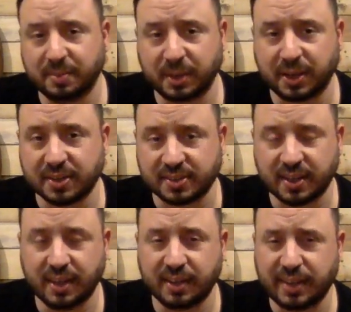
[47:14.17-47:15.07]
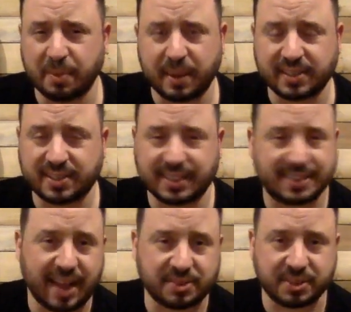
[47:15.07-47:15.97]
because they have about six
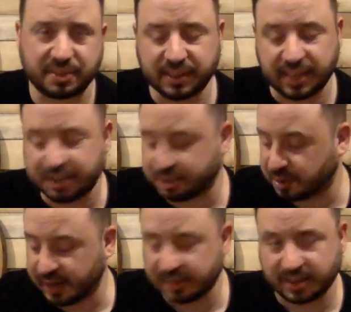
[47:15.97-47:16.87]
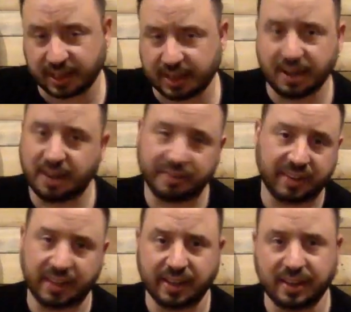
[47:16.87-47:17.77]
thousand different yeast strains like on
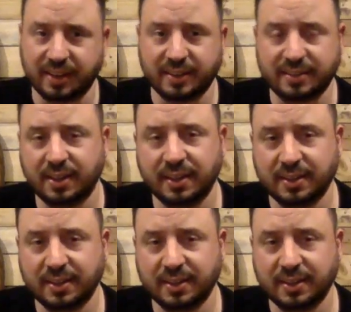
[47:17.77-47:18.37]
the uh,